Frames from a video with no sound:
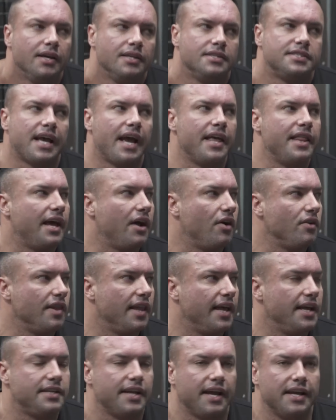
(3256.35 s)
Saying that on
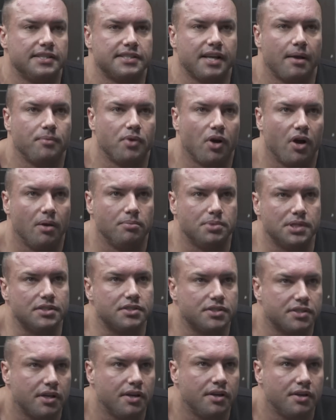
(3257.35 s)
leg day, sometimes
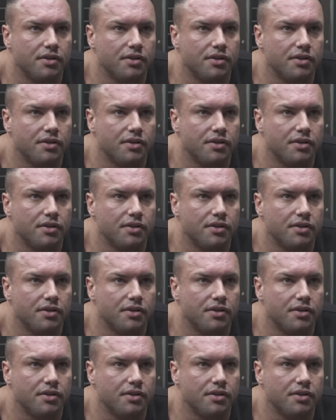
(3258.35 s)
it's